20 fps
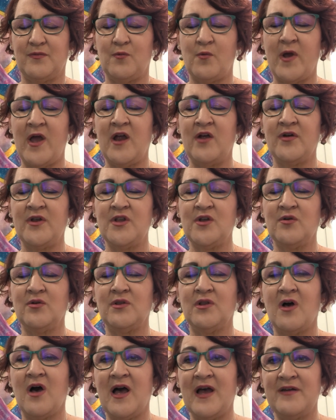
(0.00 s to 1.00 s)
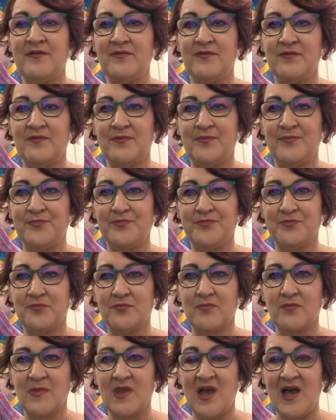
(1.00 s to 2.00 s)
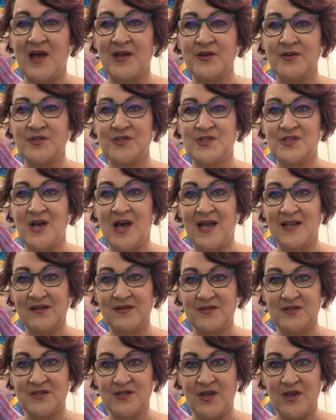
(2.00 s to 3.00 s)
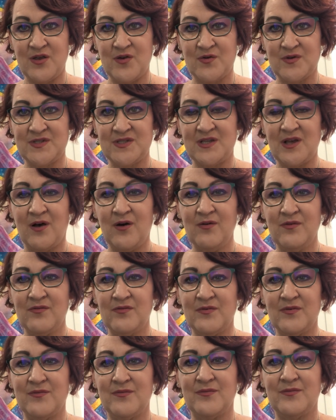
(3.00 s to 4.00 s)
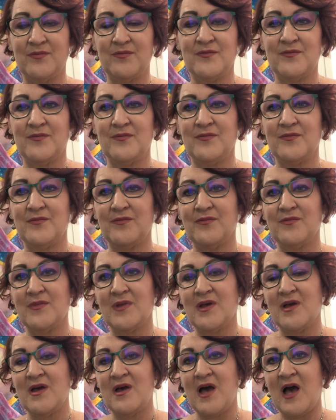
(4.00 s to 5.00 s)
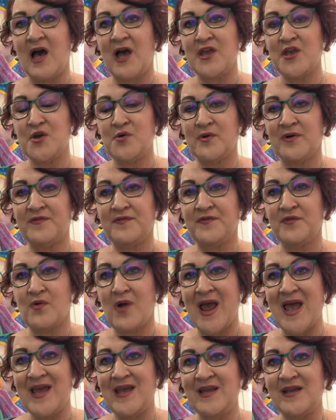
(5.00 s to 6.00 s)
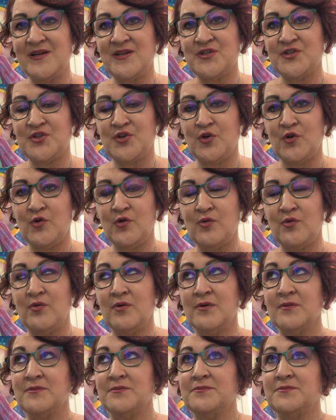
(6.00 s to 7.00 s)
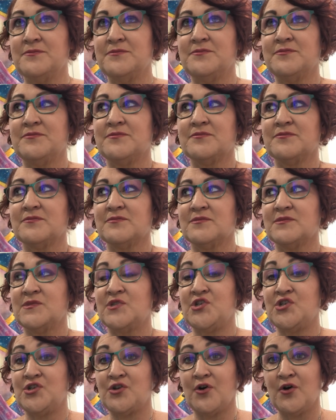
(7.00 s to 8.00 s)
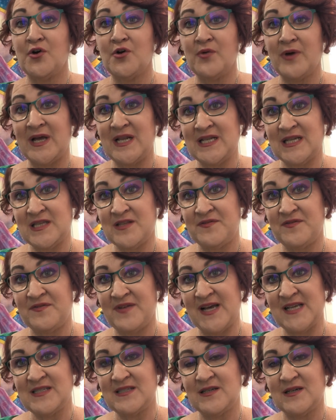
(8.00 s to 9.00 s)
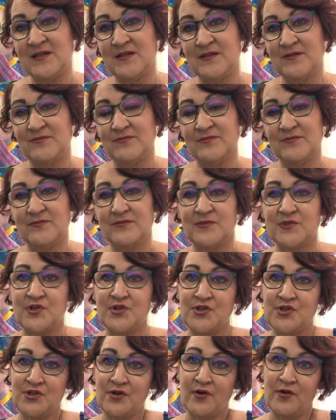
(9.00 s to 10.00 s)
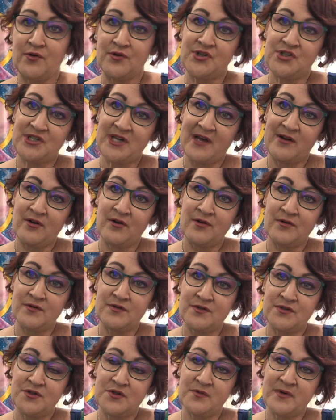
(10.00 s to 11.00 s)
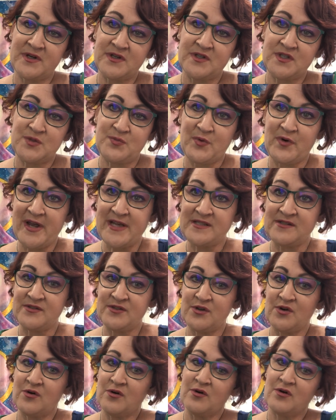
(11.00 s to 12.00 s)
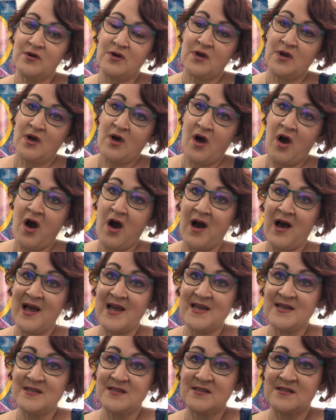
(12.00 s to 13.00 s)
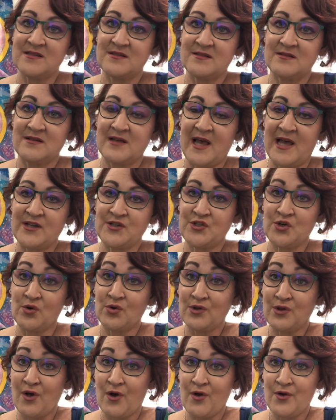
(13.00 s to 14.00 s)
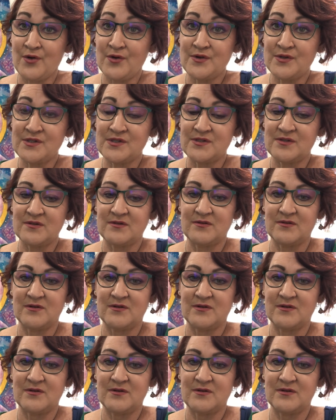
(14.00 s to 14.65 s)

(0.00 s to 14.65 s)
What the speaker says: Where in your life are you silencing yourself? Are you afraid to show another facet, to show your shadows, to express your highs and your lows?